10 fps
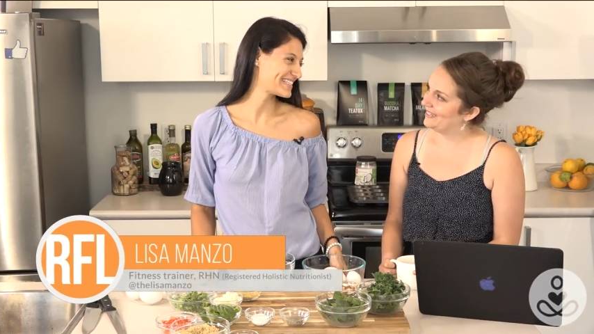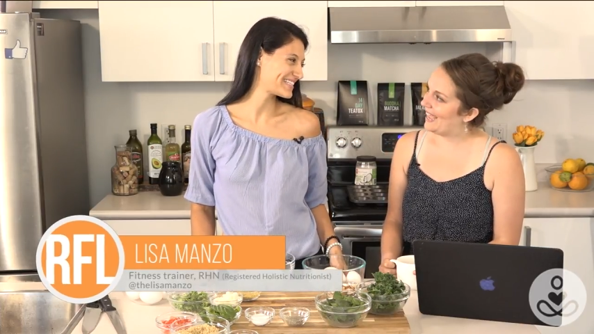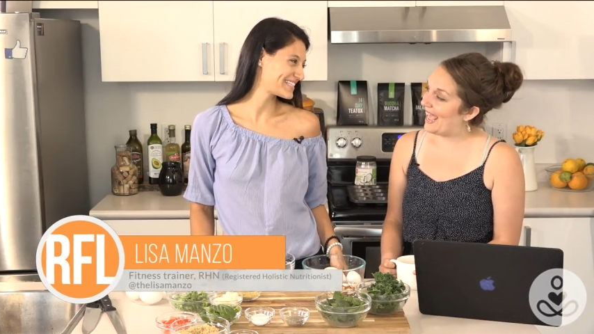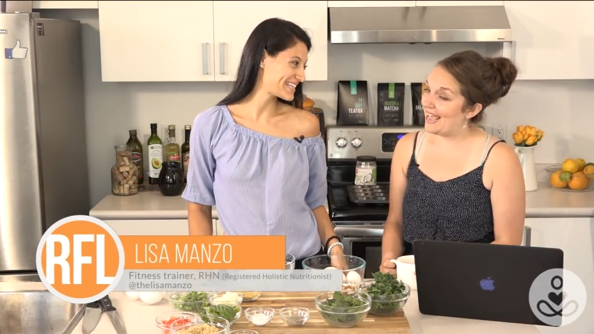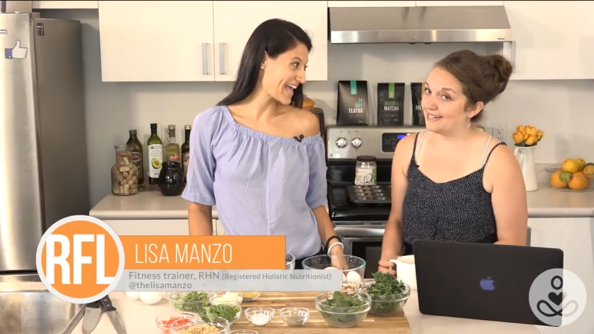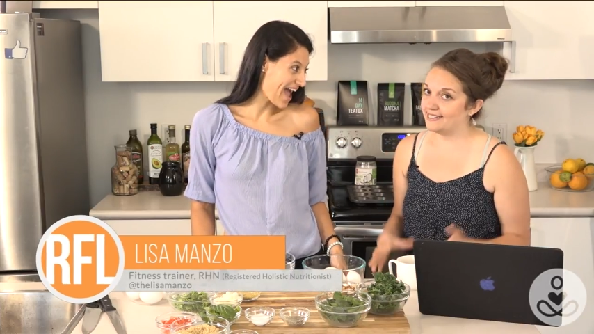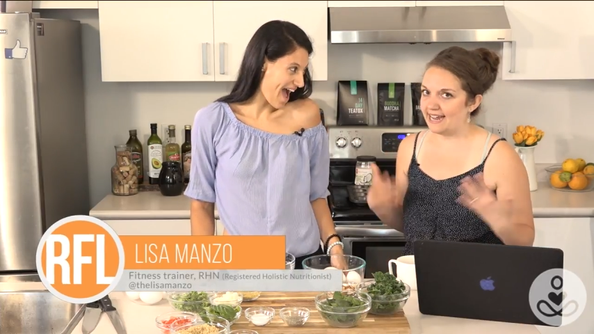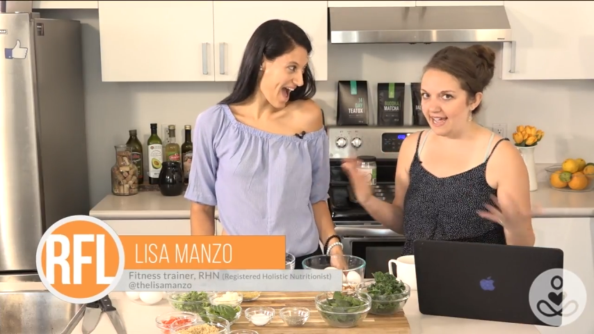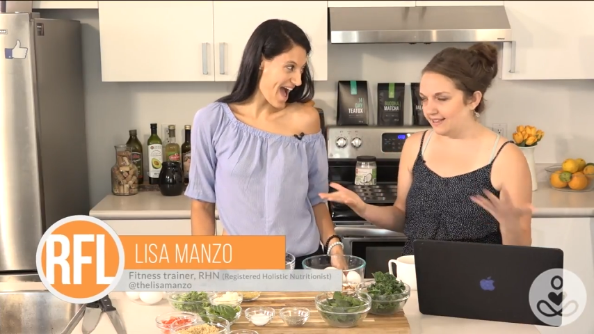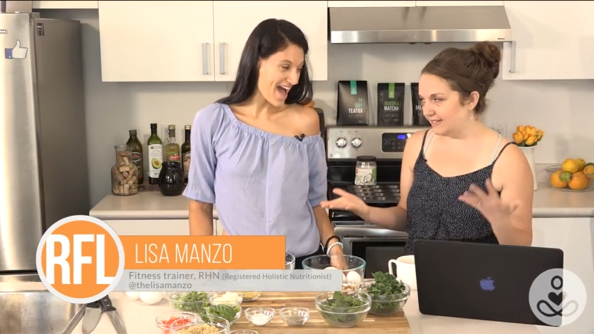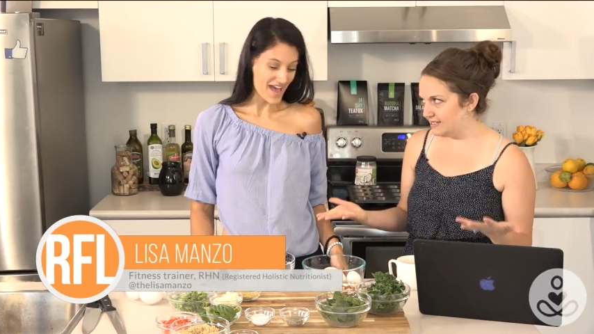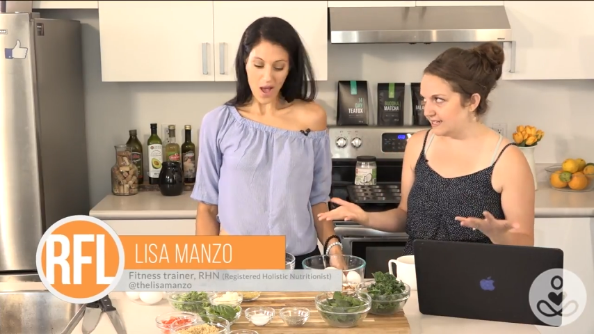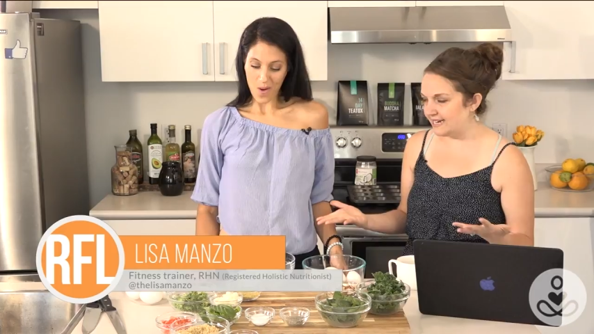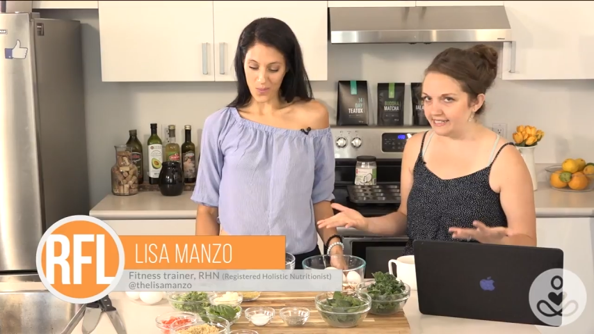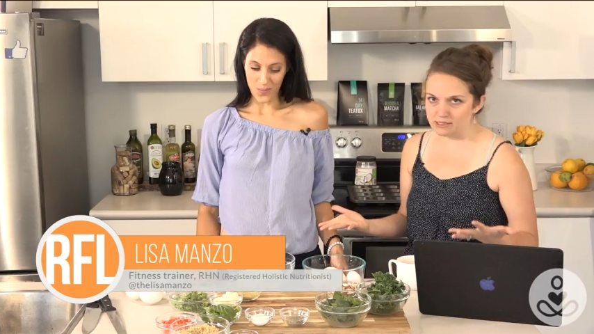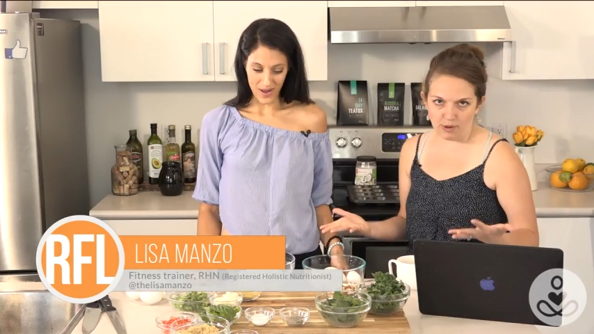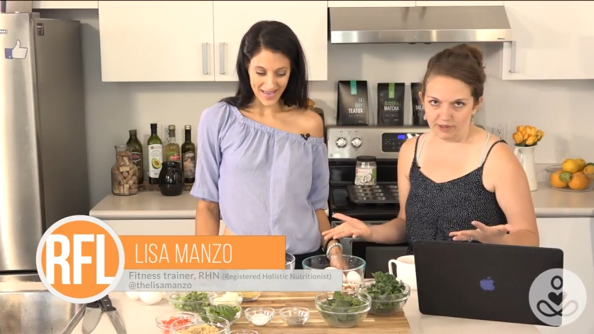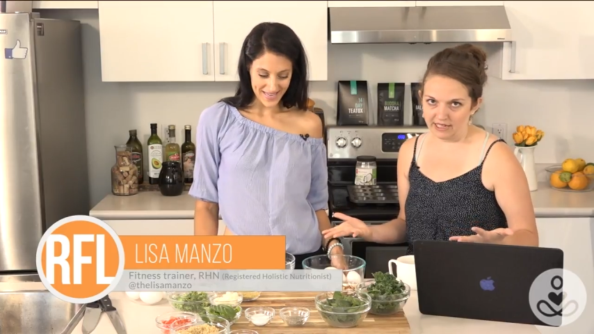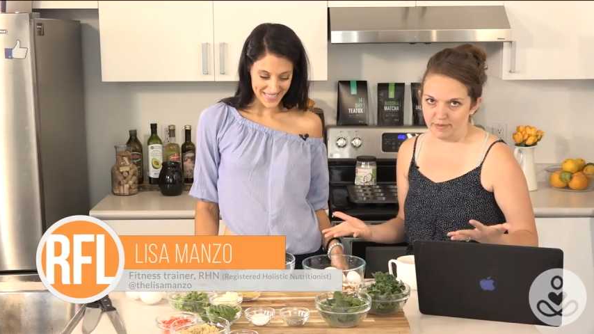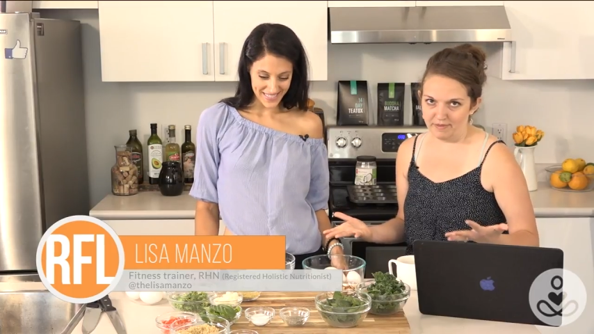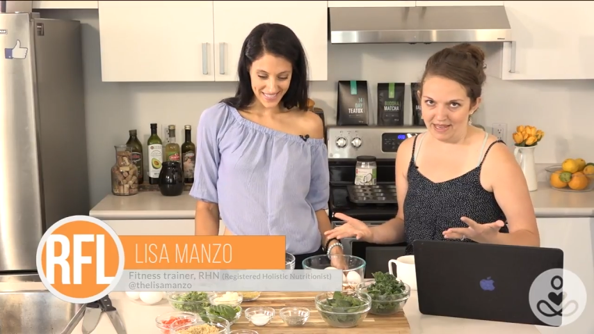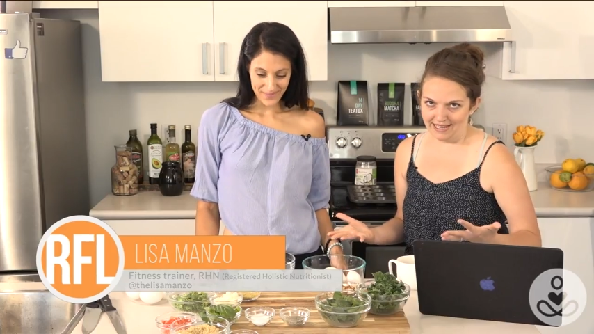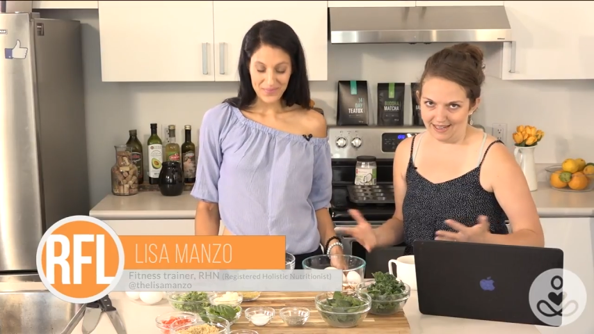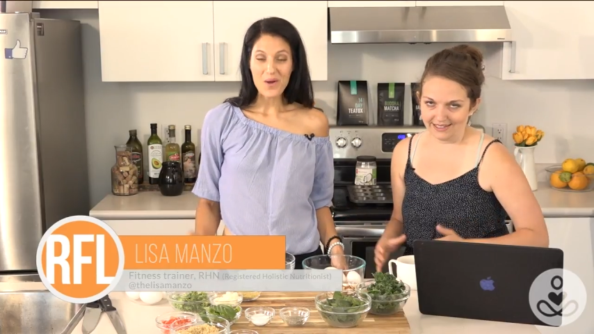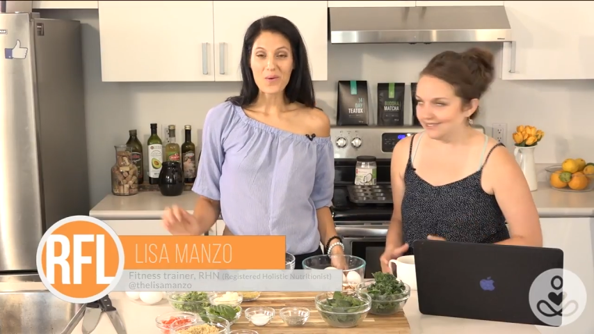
Speaker 1: And today, Lisa, tell us what, what we're going to be making.